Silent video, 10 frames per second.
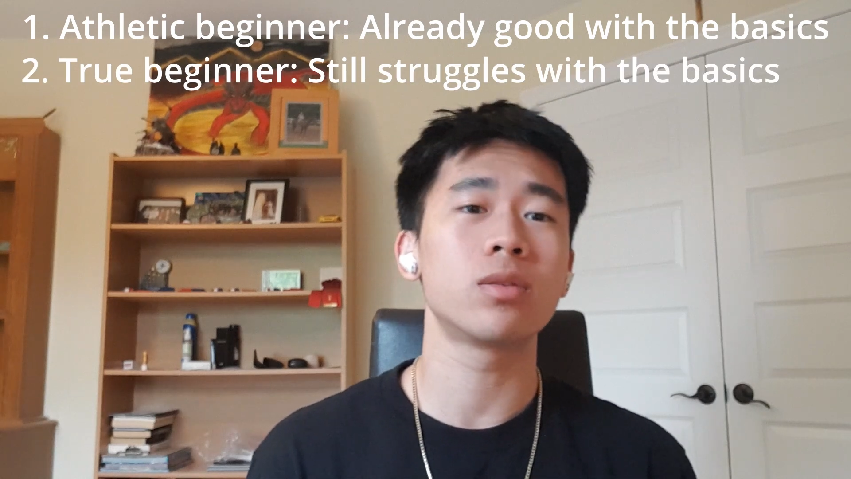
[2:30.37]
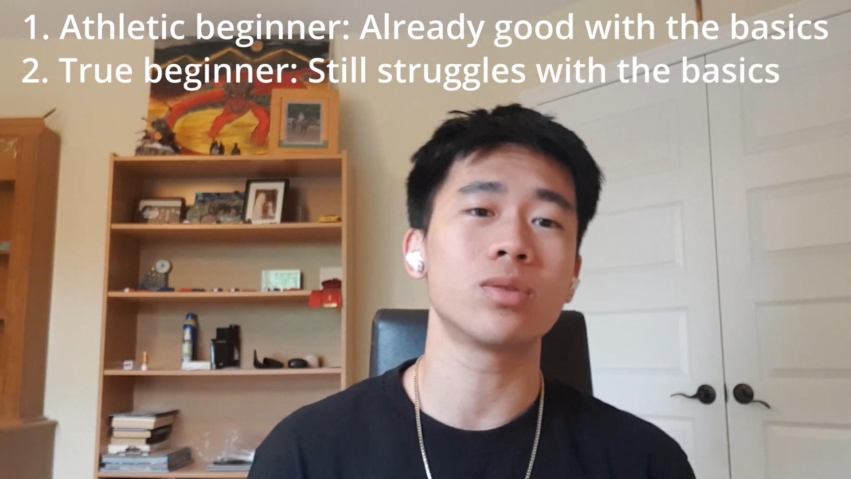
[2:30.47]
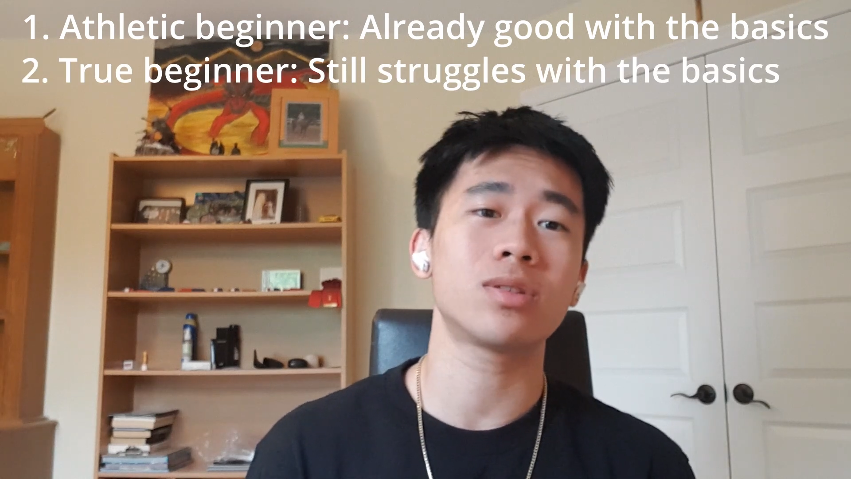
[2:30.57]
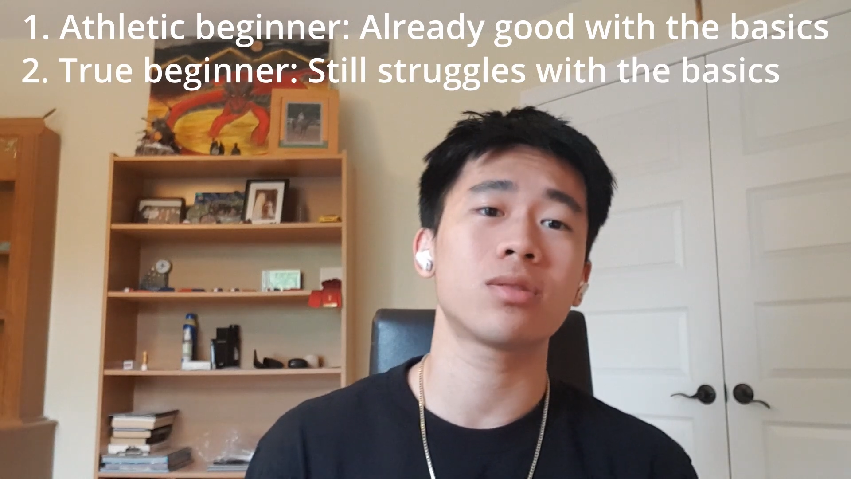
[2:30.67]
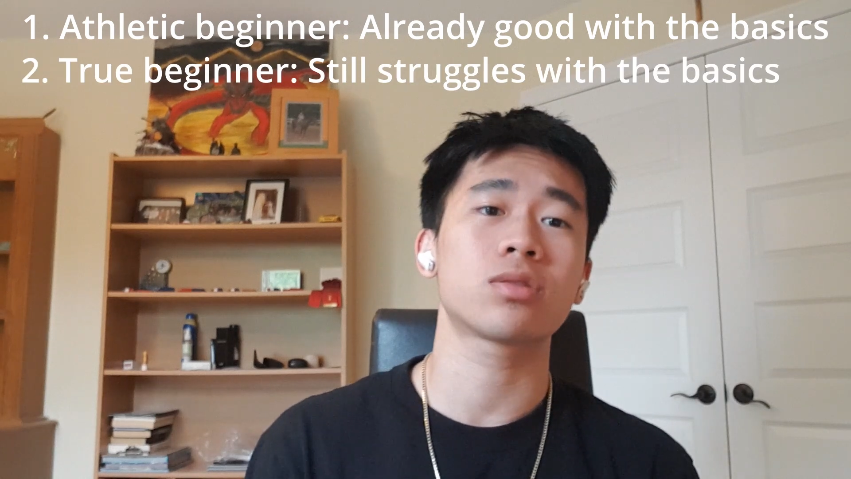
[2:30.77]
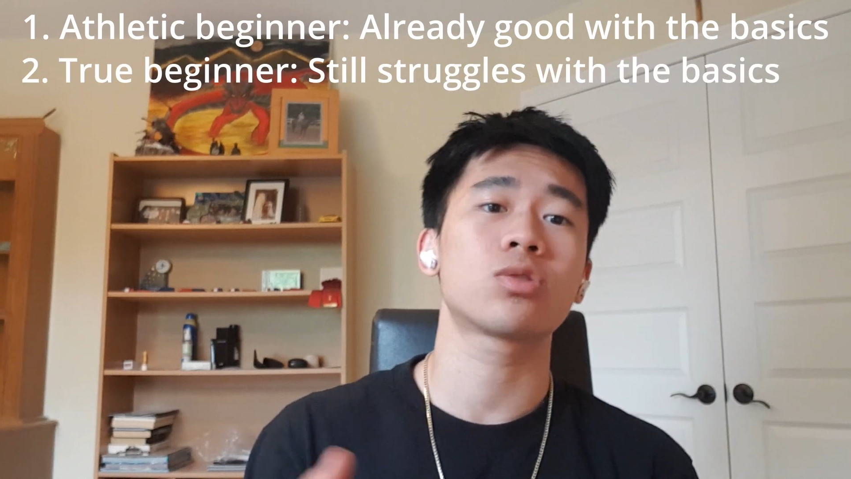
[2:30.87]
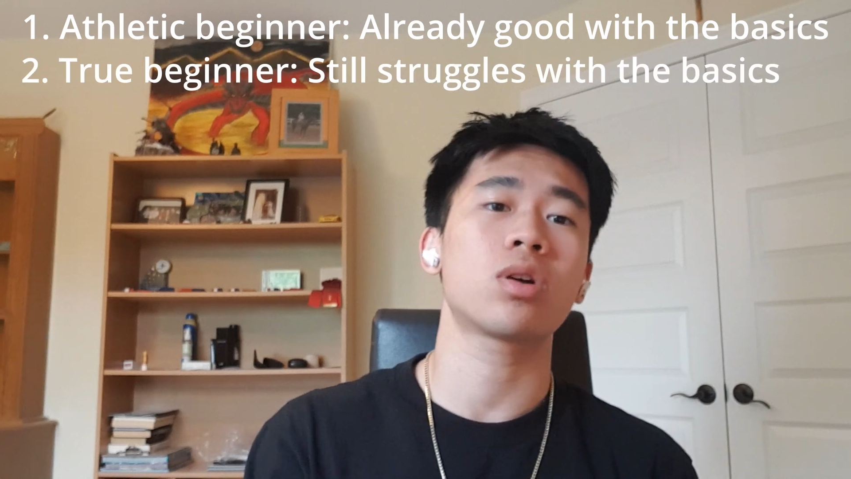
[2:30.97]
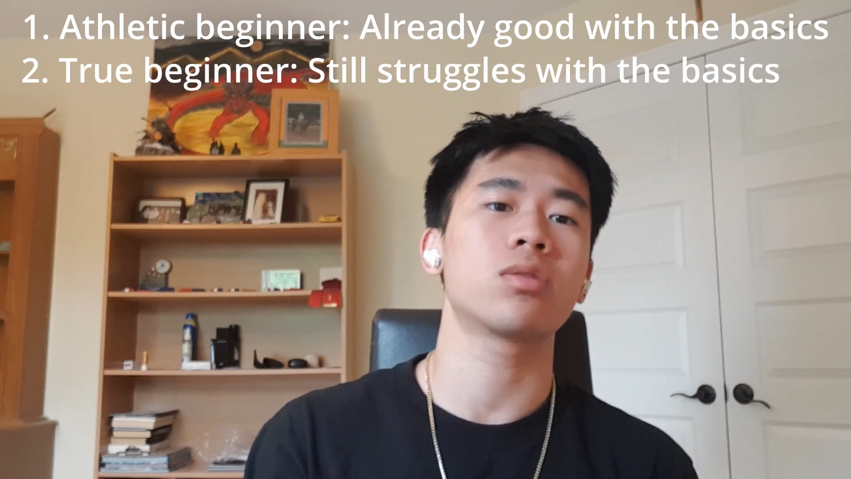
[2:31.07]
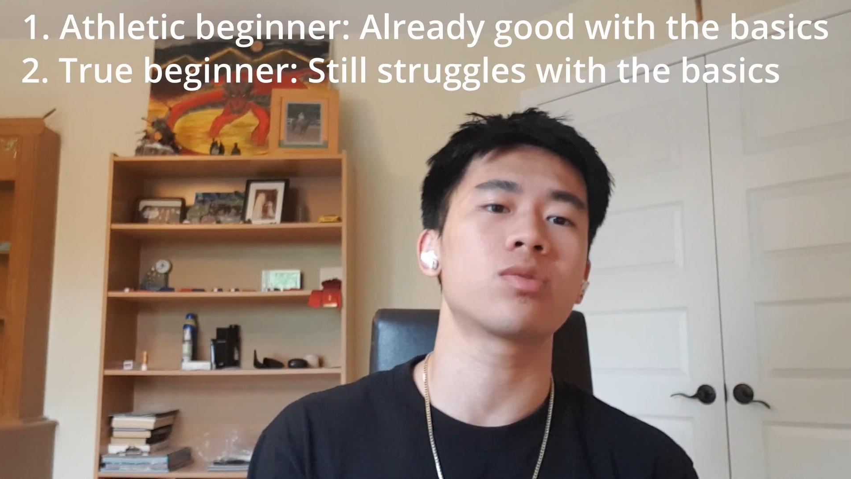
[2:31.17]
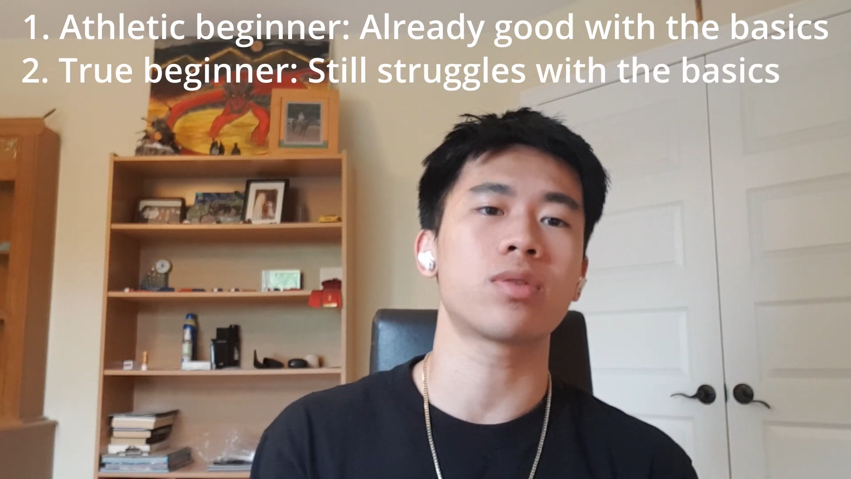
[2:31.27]
who still
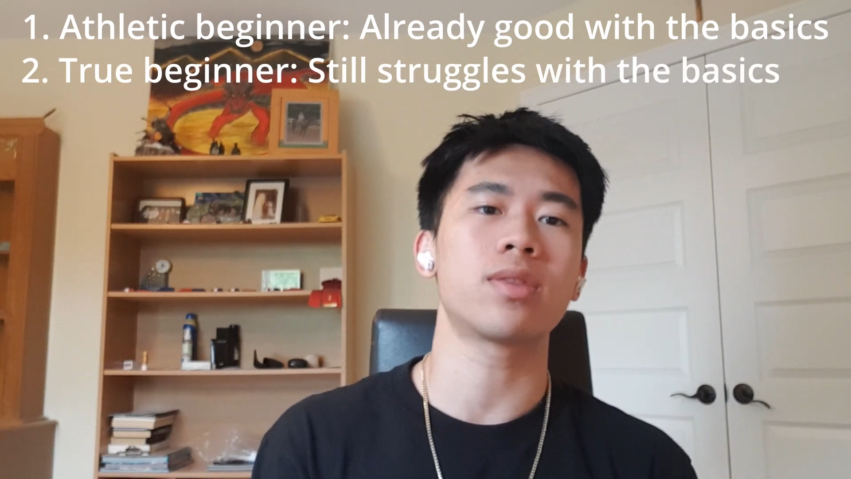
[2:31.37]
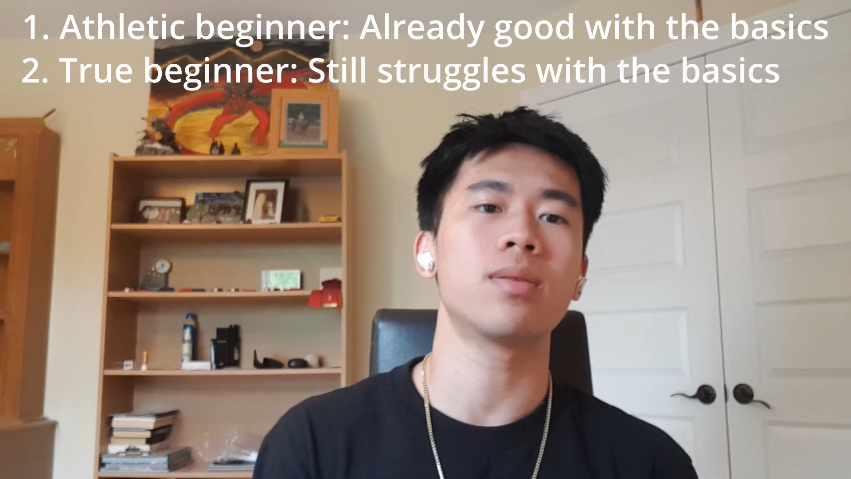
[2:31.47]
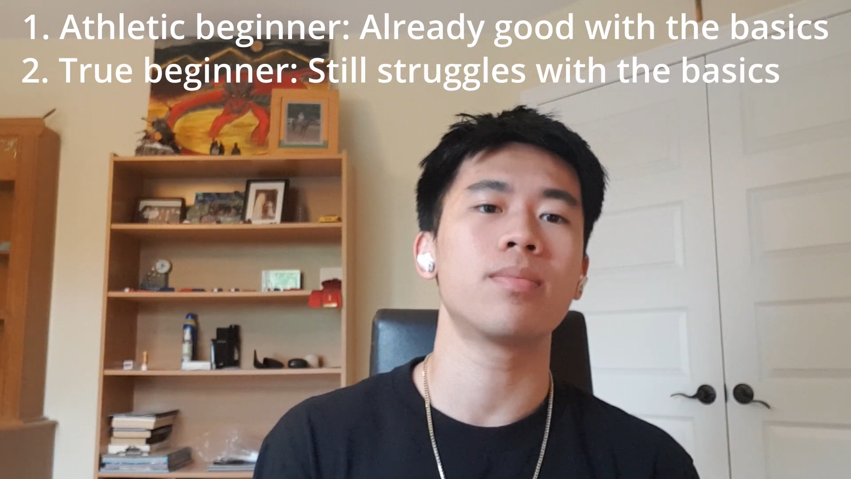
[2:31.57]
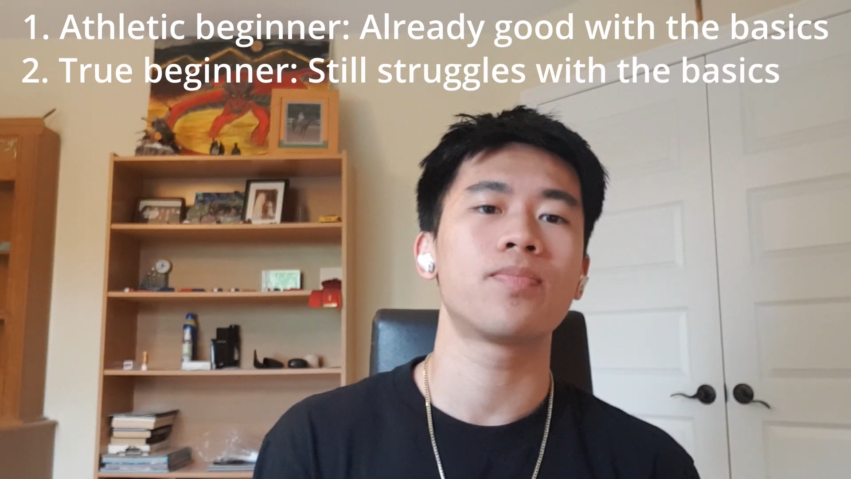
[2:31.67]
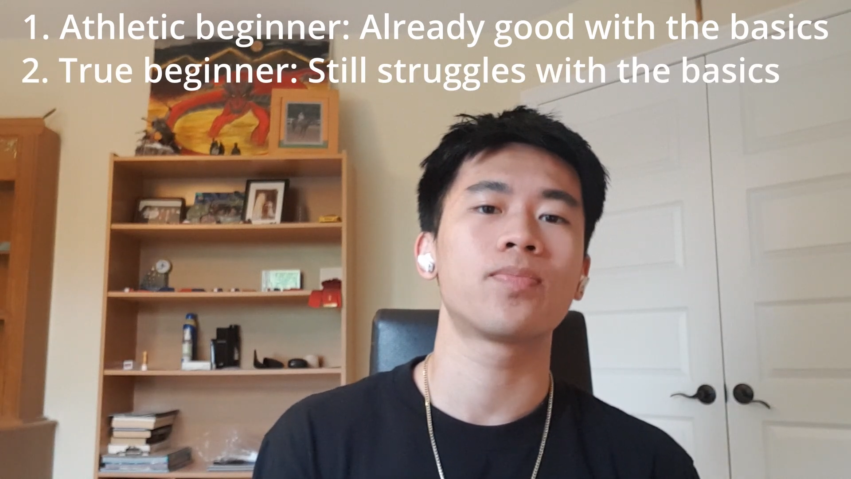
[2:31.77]
struggles with them?